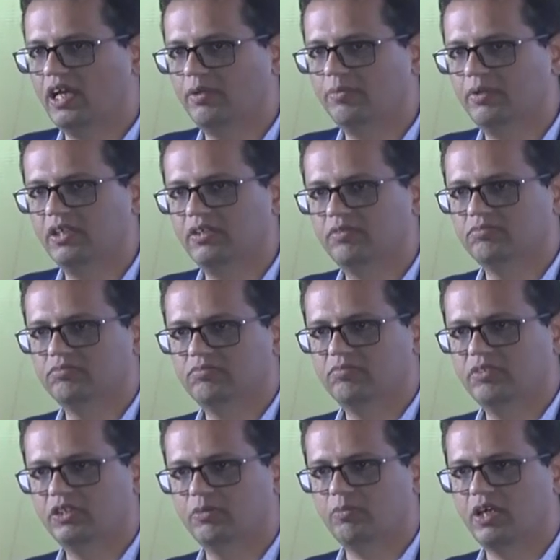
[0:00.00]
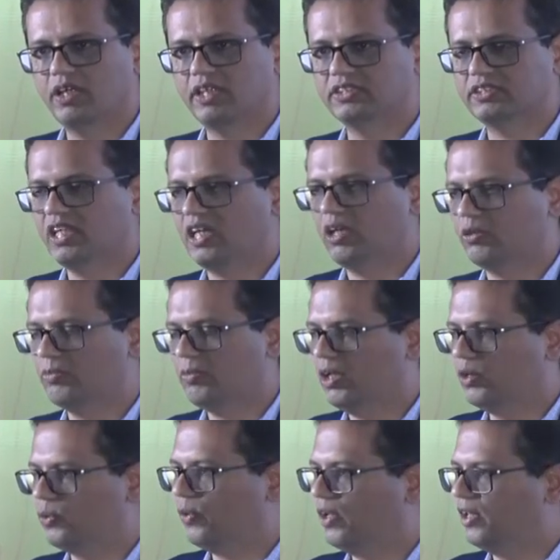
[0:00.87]
I mean, when the markets are down
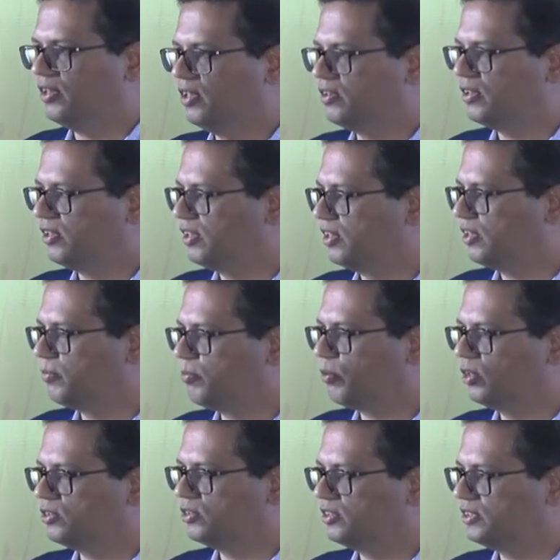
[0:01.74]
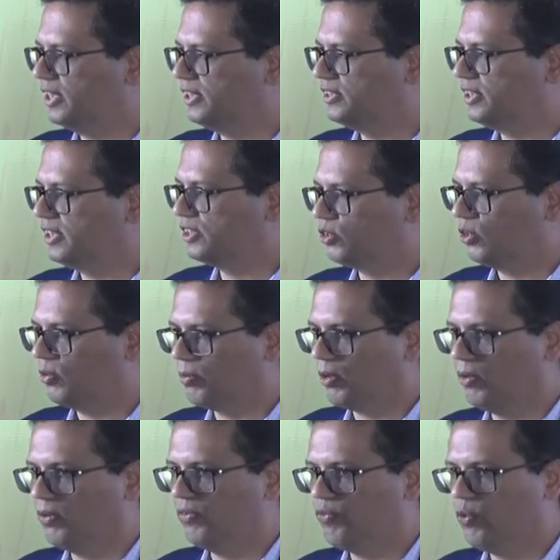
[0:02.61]
about 1,200, 1,300 points on Sensex or
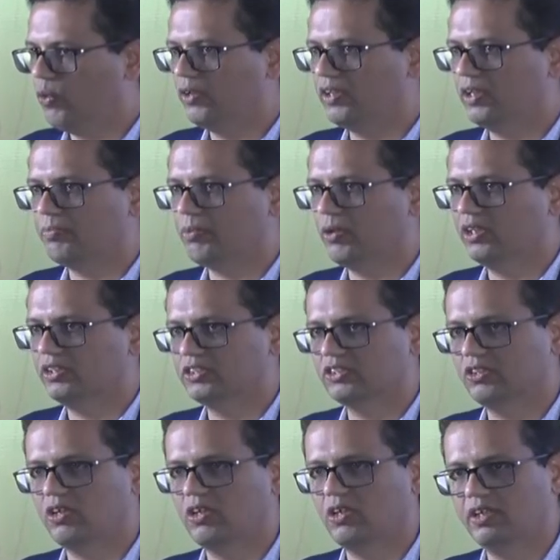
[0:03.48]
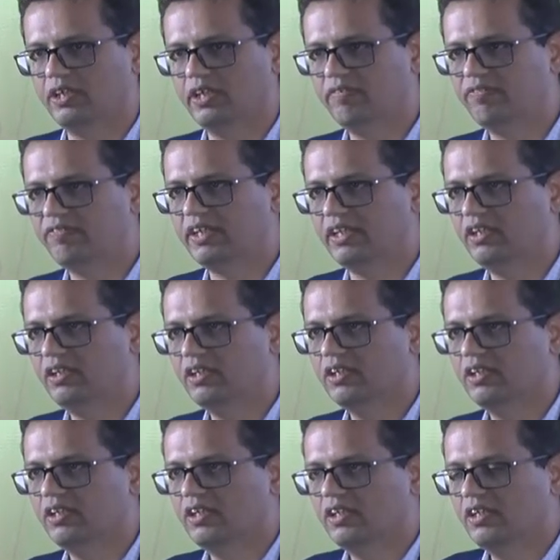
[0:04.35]
probably 400 points on Nifty,
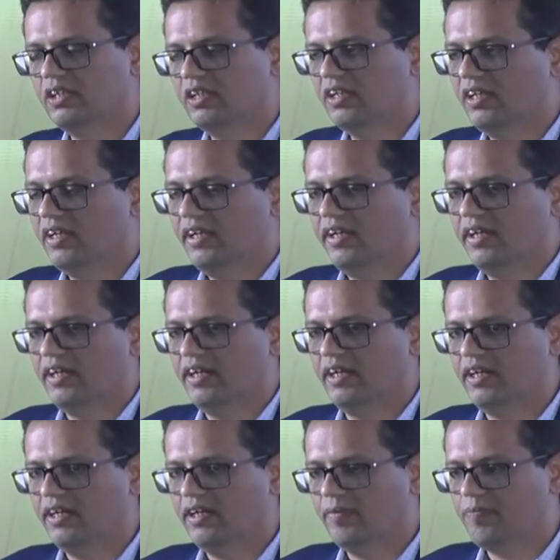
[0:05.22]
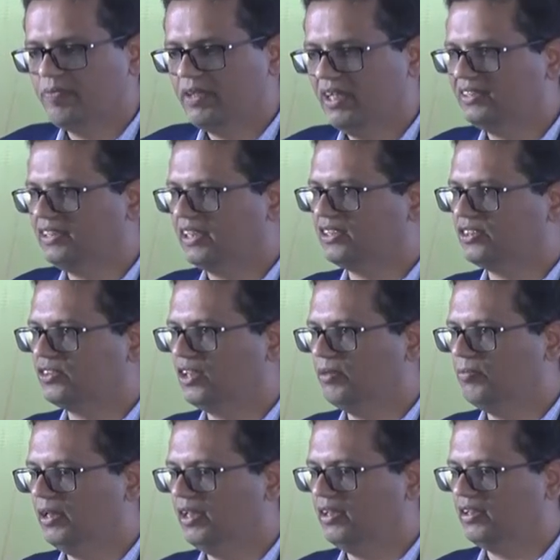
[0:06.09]
uh, it's
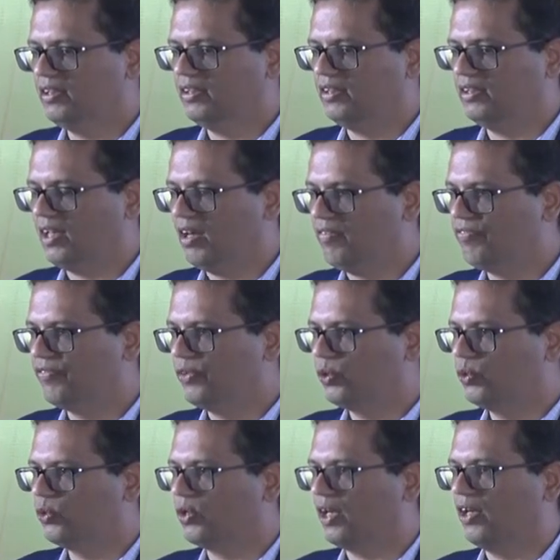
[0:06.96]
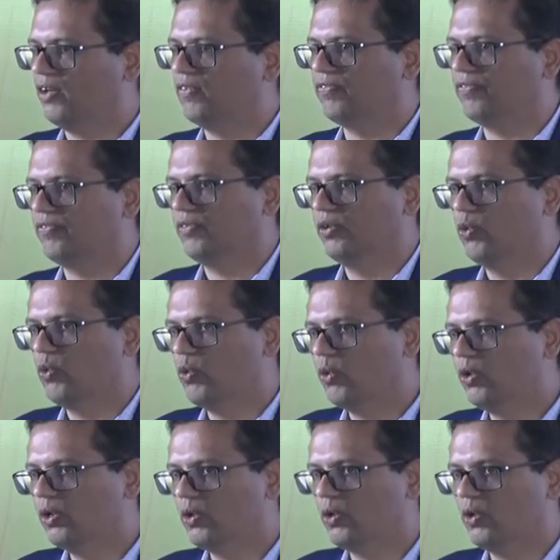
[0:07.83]
extremely tough to kind of
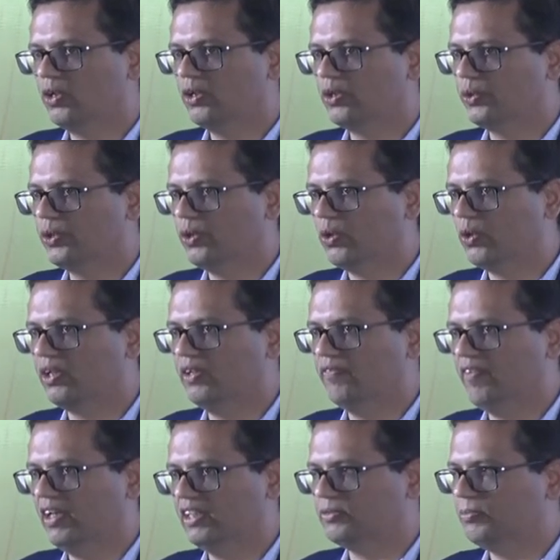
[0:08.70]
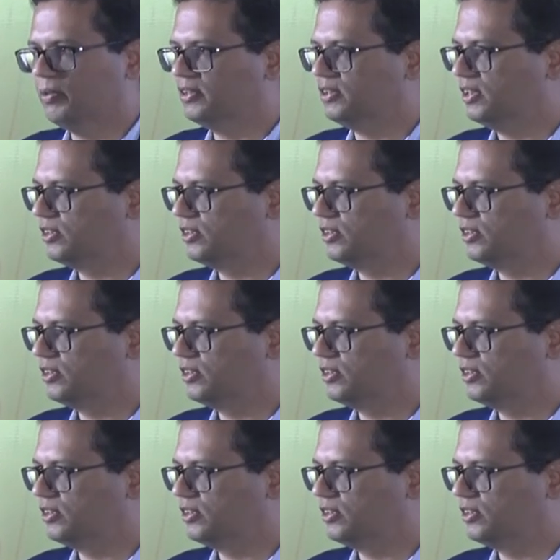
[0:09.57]
hold on to your investments.